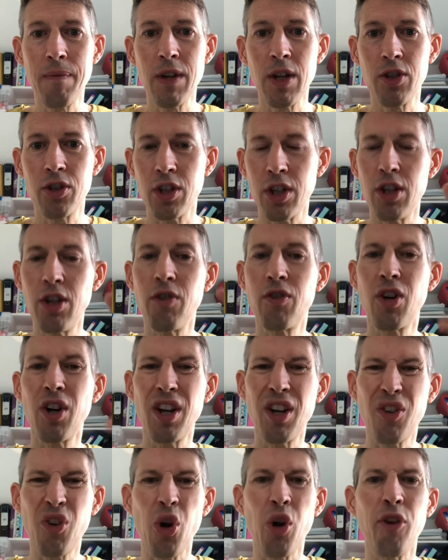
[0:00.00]
so you've kind
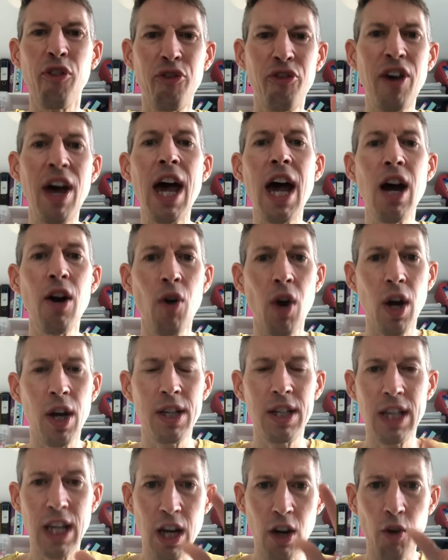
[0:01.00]
of got a fair
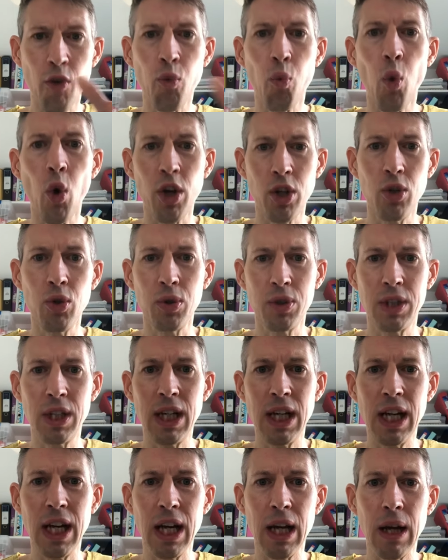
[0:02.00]
idea of what you're
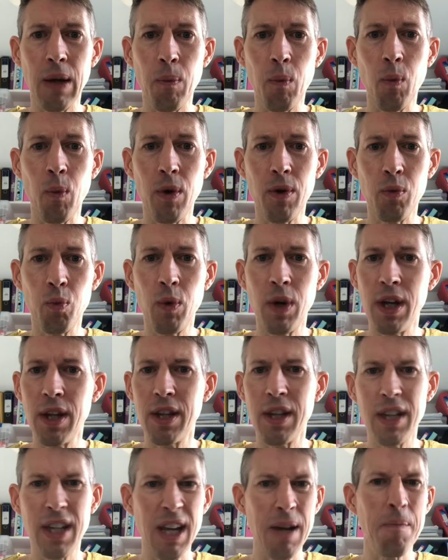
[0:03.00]
dealing with
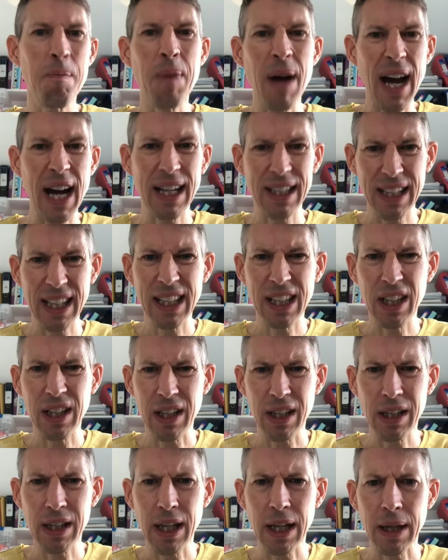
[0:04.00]
and the impact, that kind
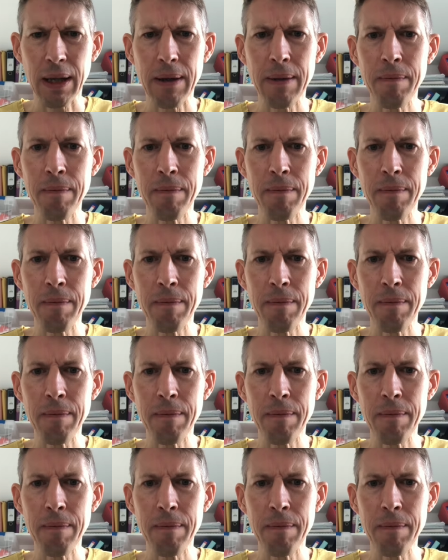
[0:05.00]
of thing?